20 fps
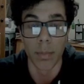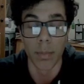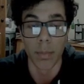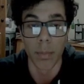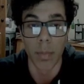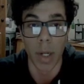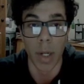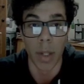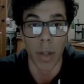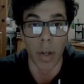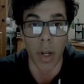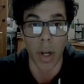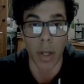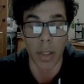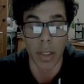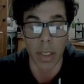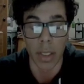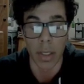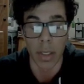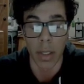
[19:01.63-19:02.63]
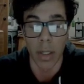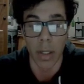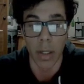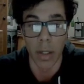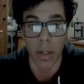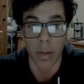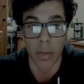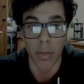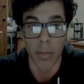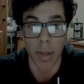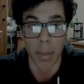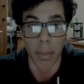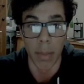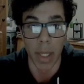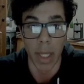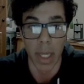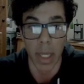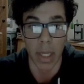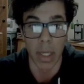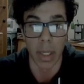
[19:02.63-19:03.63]
other content of me
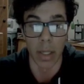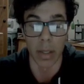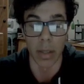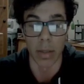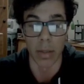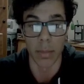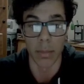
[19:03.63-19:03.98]
playing